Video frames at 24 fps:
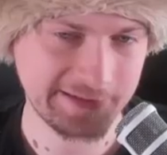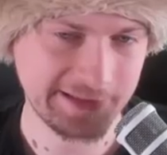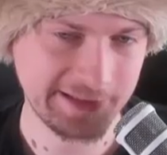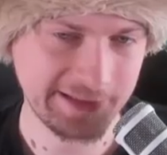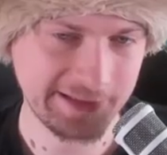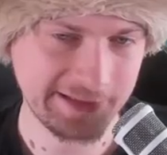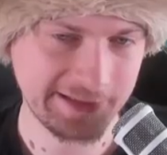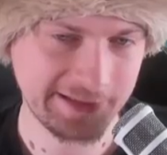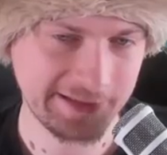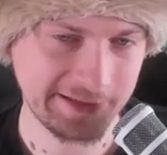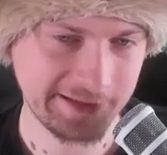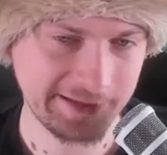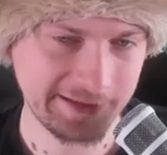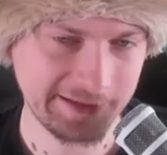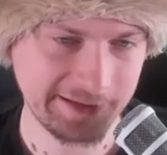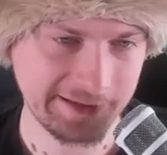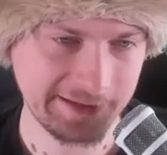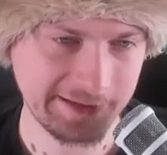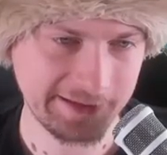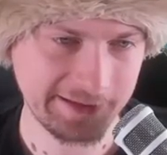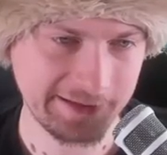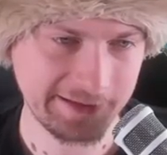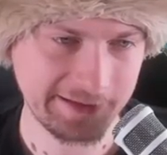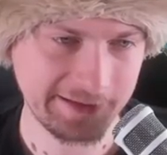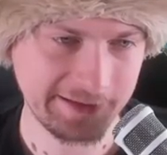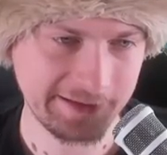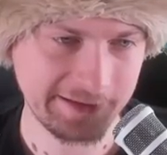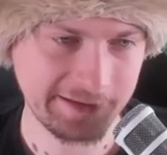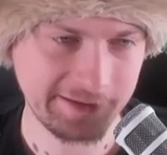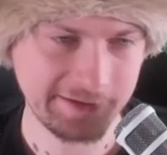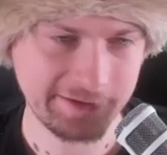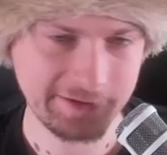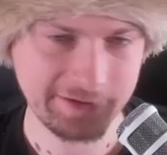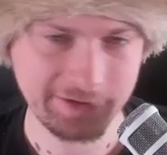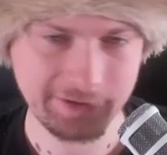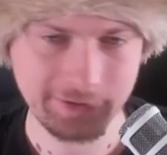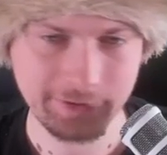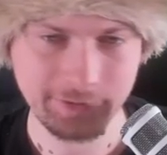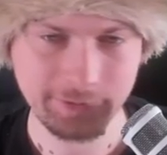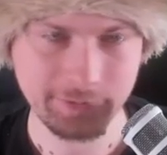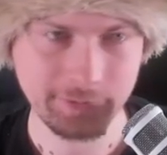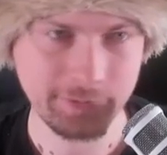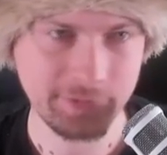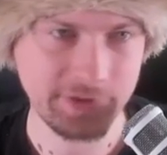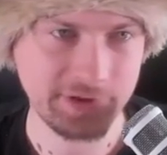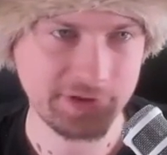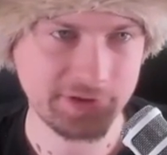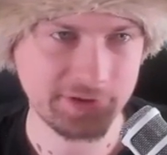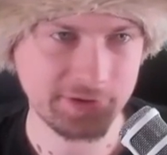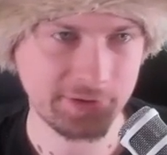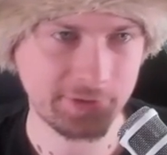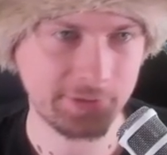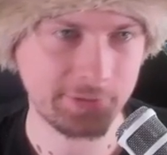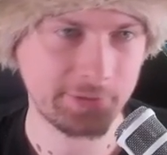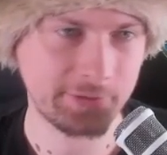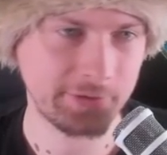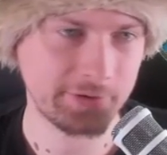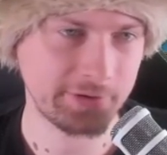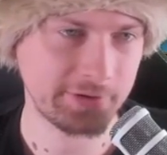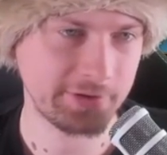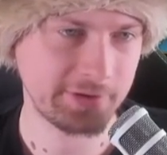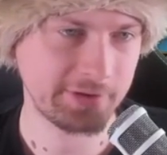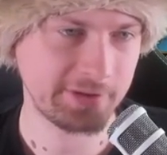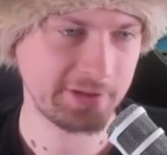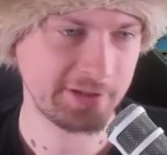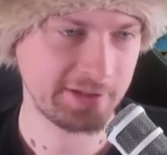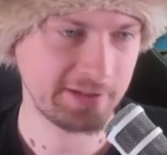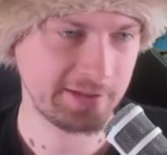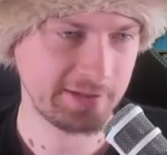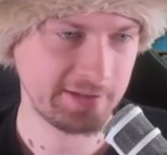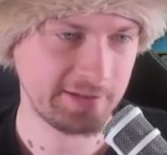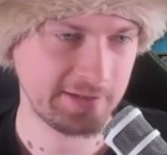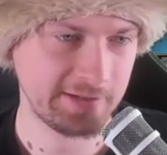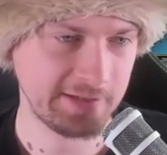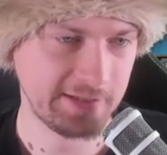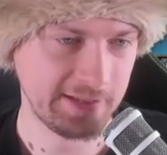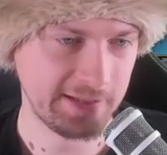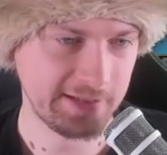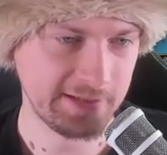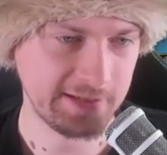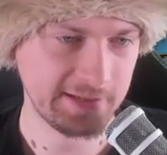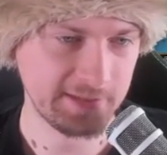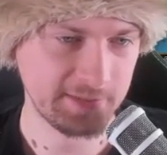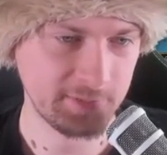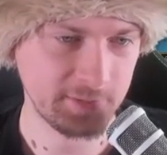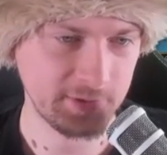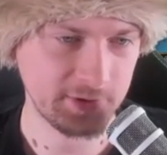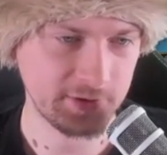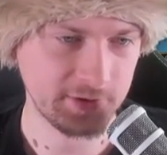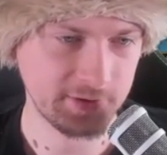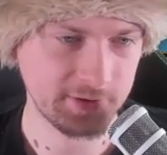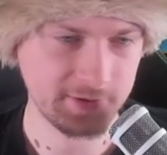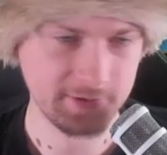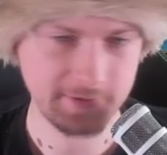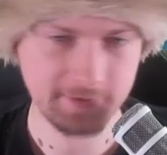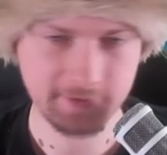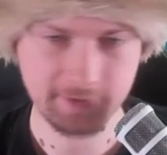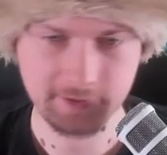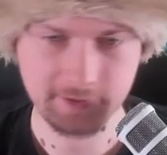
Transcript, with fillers: Tick. Mister Horde, take this mission,